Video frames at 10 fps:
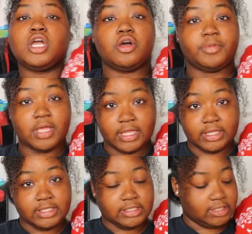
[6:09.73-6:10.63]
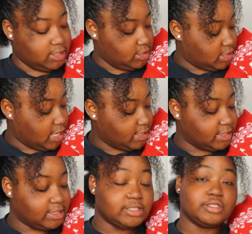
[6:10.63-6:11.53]
Hope y'all like this look. I
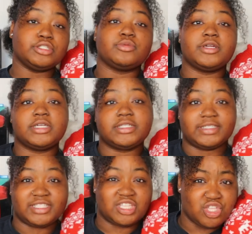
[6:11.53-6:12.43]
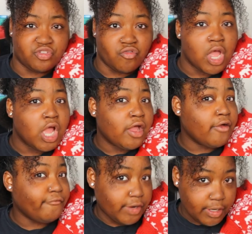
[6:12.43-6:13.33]
like this little sweater because it's cute.
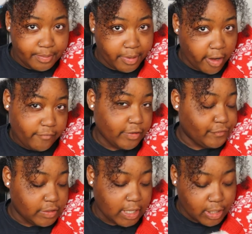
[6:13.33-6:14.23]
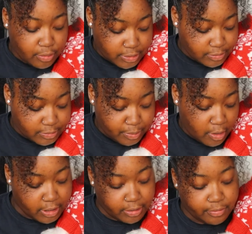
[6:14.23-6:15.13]
Very perfect for like a Christmas
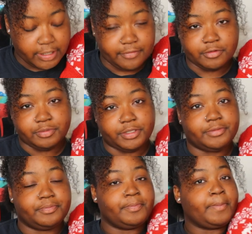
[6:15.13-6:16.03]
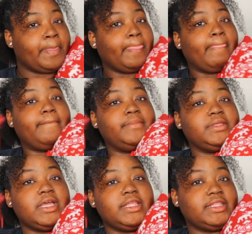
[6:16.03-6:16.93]
party or whatever.
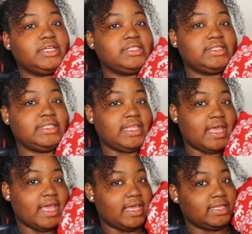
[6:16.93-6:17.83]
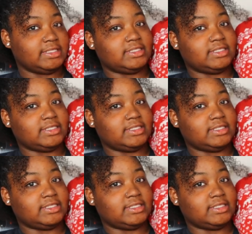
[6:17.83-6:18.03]
But yeah, there's that.